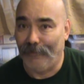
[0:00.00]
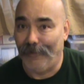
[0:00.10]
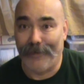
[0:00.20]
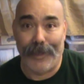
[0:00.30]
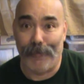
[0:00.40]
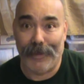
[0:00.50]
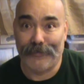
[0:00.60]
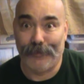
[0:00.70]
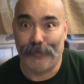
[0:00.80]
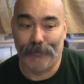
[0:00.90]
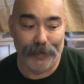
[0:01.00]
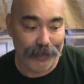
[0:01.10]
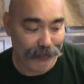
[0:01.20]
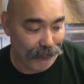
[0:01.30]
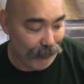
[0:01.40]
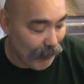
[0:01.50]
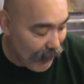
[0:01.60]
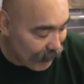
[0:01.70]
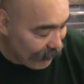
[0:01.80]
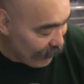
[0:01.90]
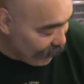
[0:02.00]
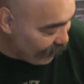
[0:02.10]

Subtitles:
I can't pass up a buck for a model either.